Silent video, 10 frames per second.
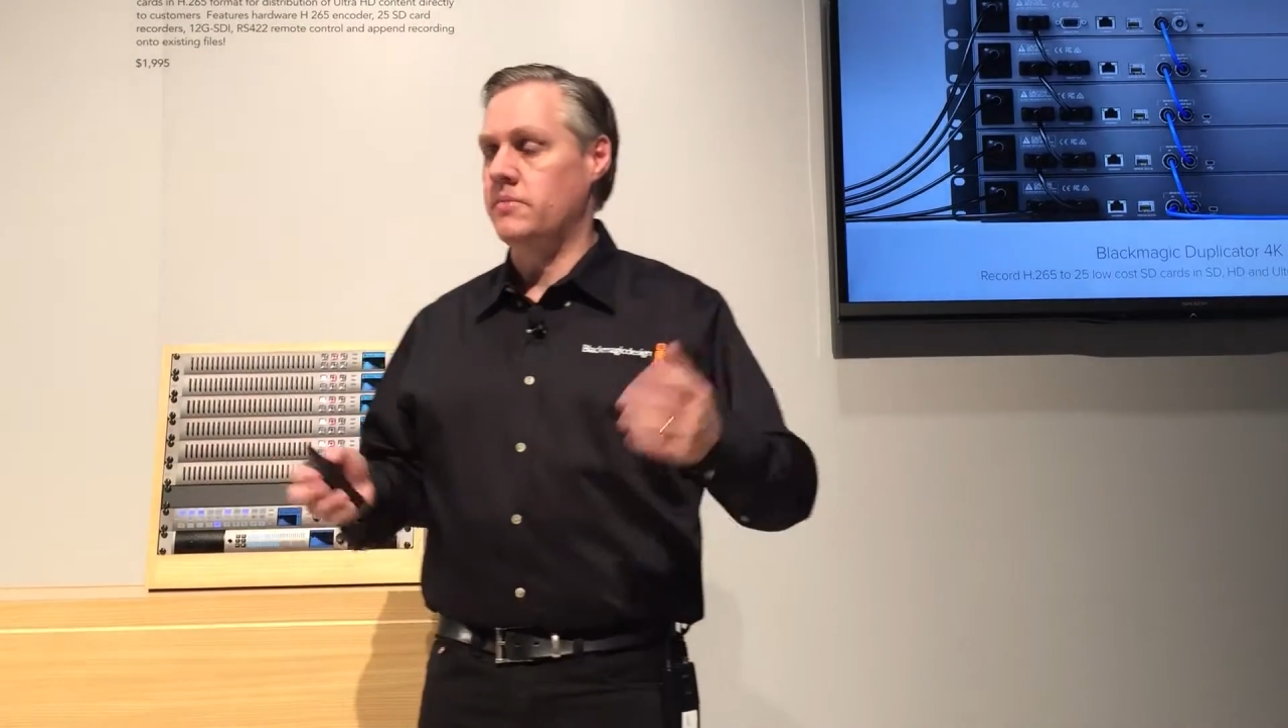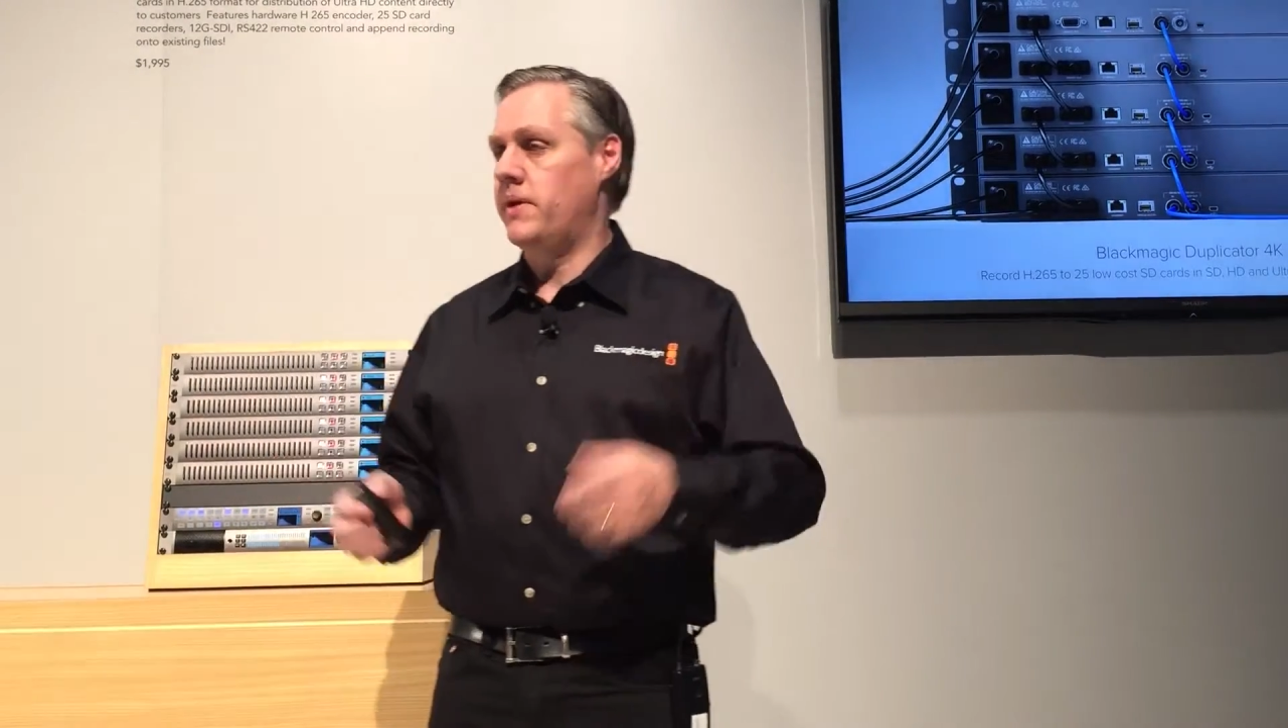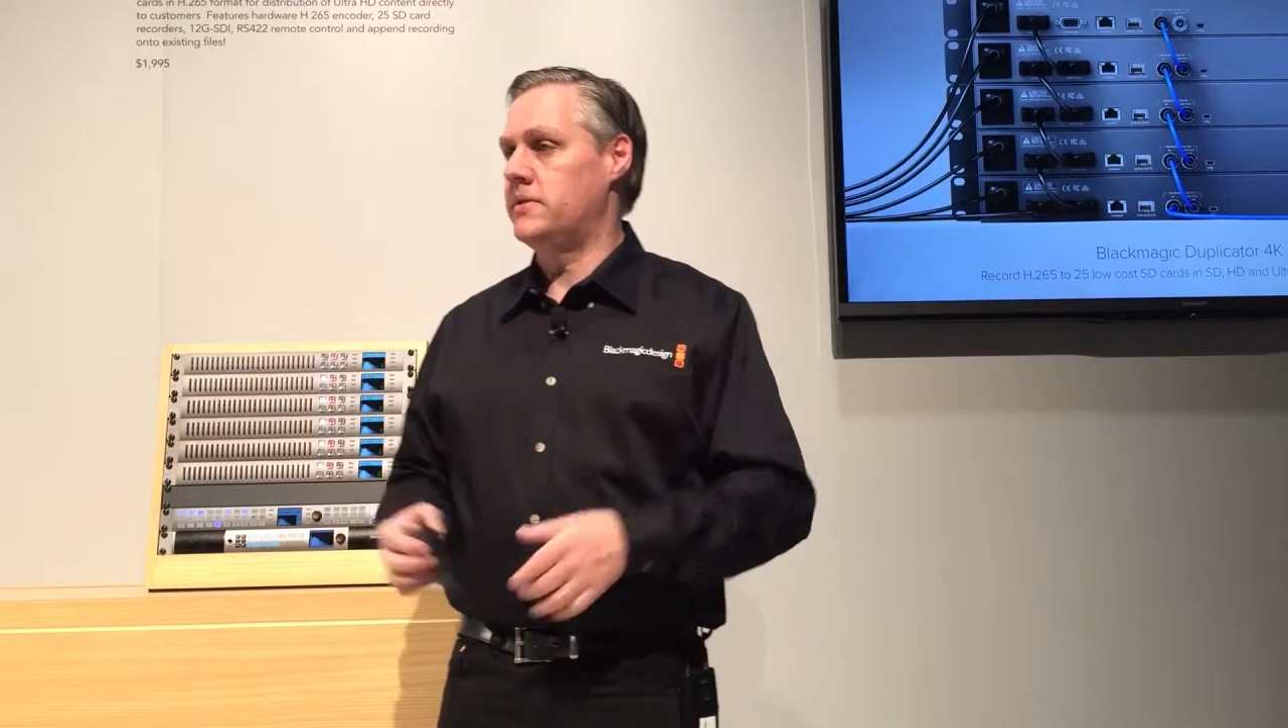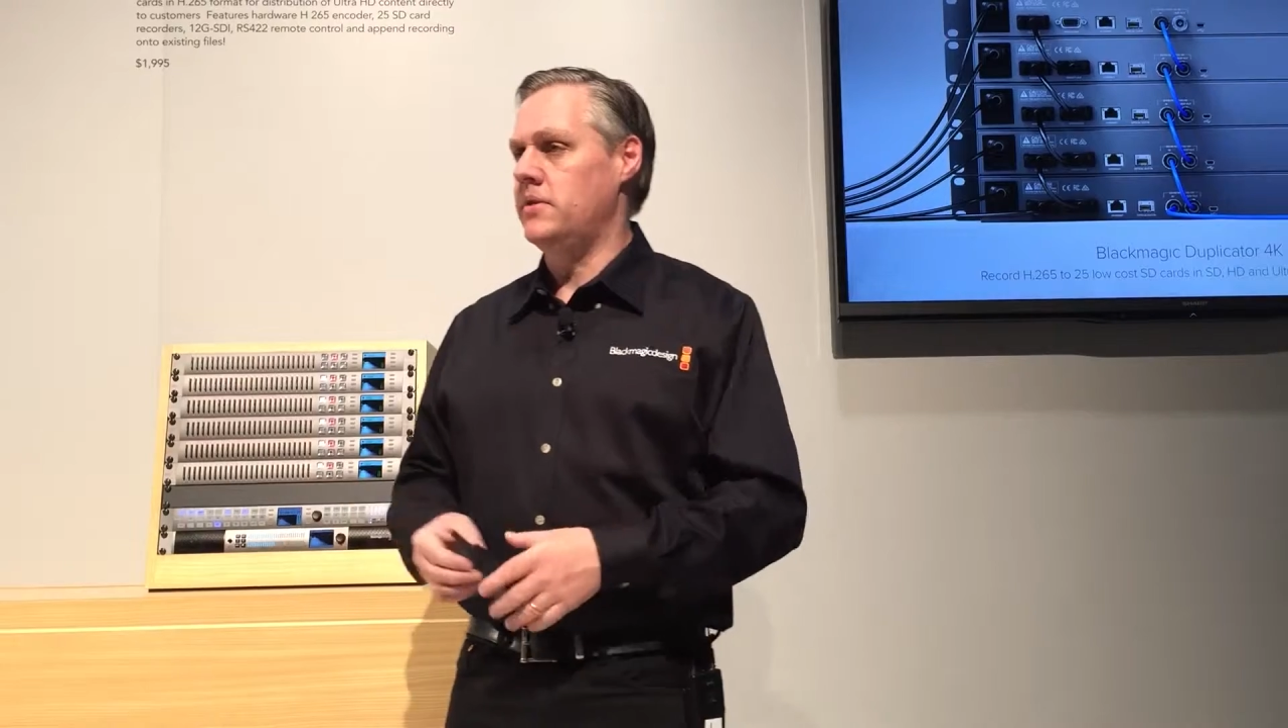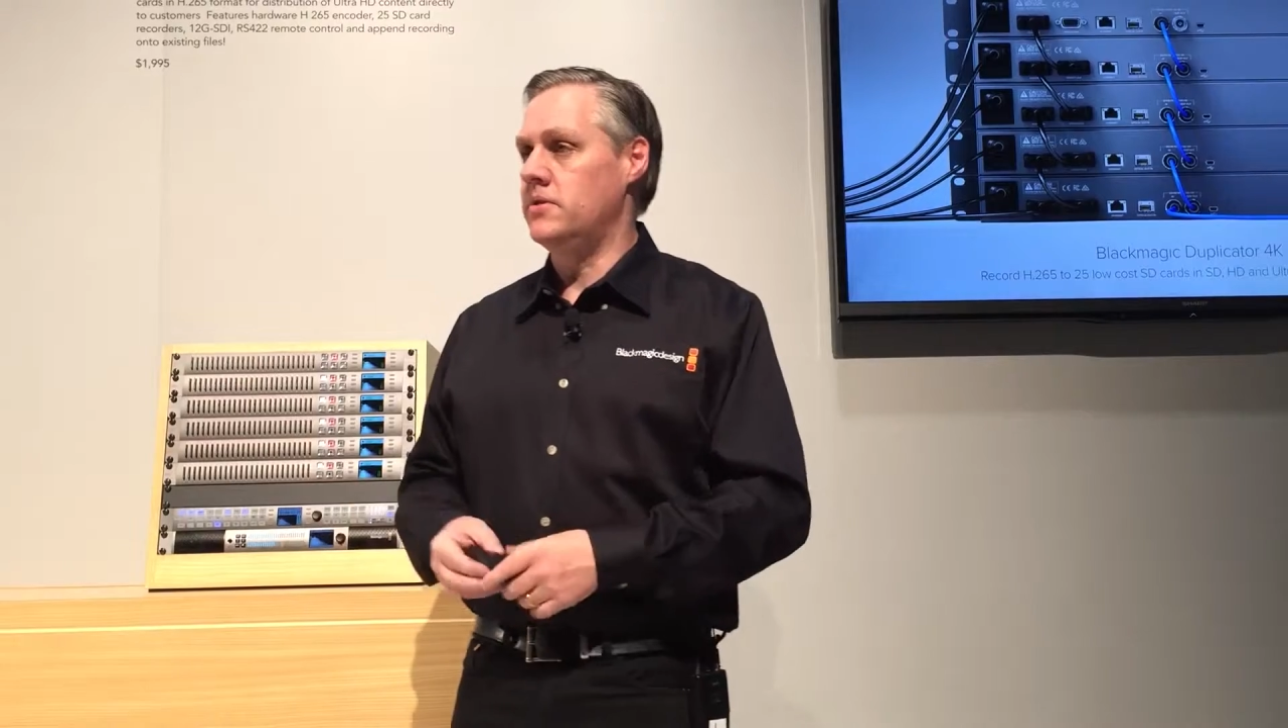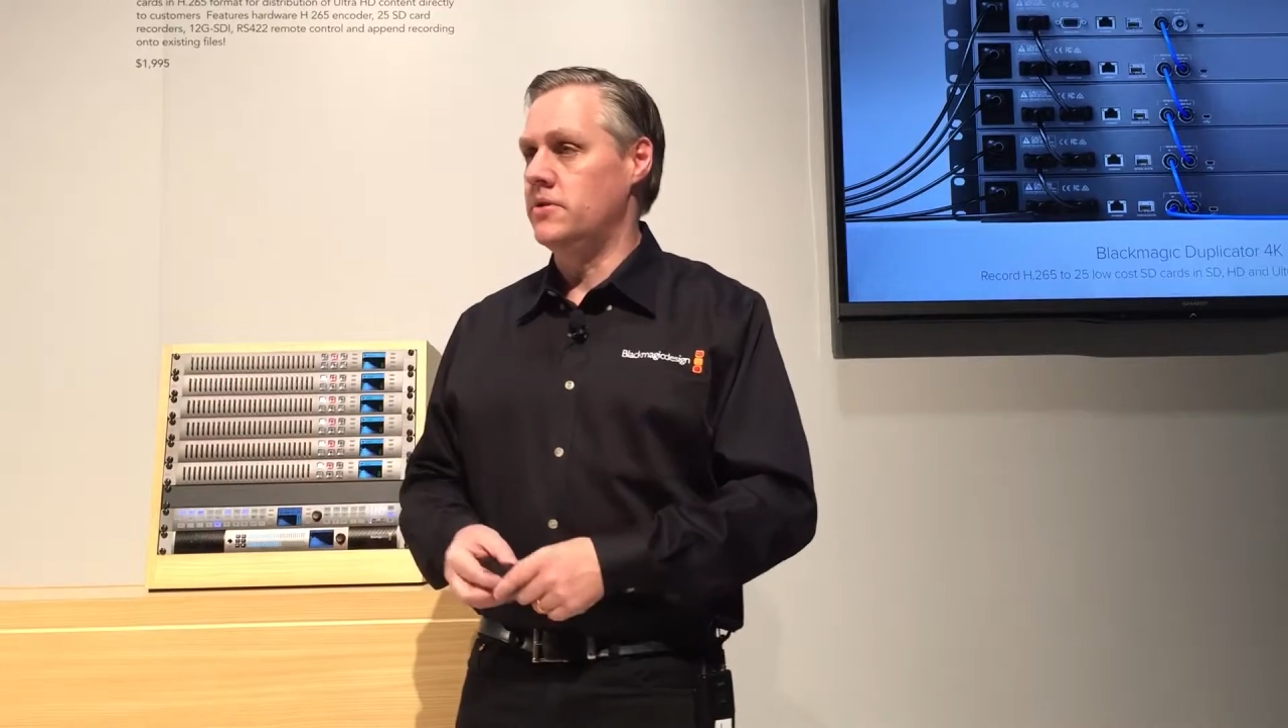capacity